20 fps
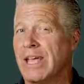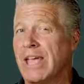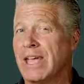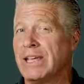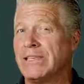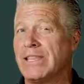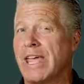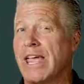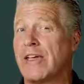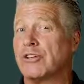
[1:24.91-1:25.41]

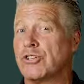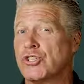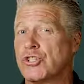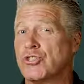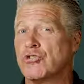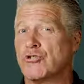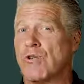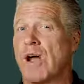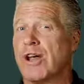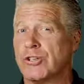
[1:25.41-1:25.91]
is they are
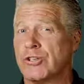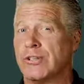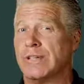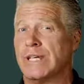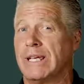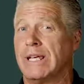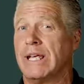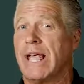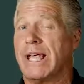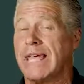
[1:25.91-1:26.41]

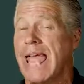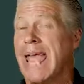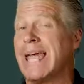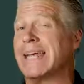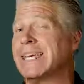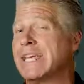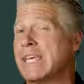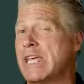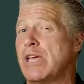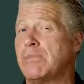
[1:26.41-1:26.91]
structurally
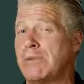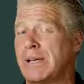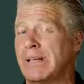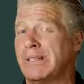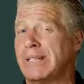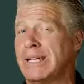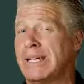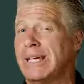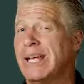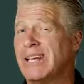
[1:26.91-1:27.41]
and
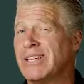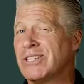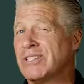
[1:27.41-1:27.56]
chemically